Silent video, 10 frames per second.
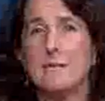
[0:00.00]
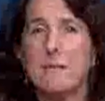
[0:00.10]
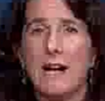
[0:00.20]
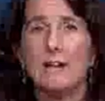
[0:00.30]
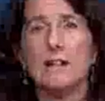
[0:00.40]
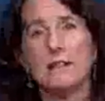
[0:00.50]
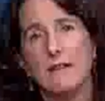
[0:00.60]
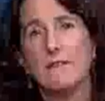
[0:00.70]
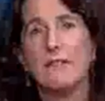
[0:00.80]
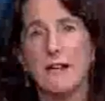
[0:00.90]
about
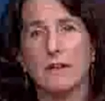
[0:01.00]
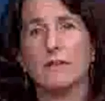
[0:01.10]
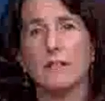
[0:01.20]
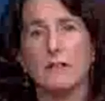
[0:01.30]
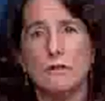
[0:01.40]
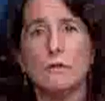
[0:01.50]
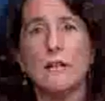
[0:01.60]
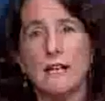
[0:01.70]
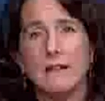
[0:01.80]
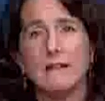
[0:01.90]
11,000 new
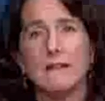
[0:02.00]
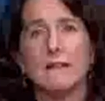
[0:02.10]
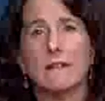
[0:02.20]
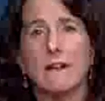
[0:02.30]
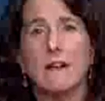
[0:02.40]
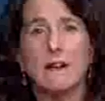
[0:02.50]
cases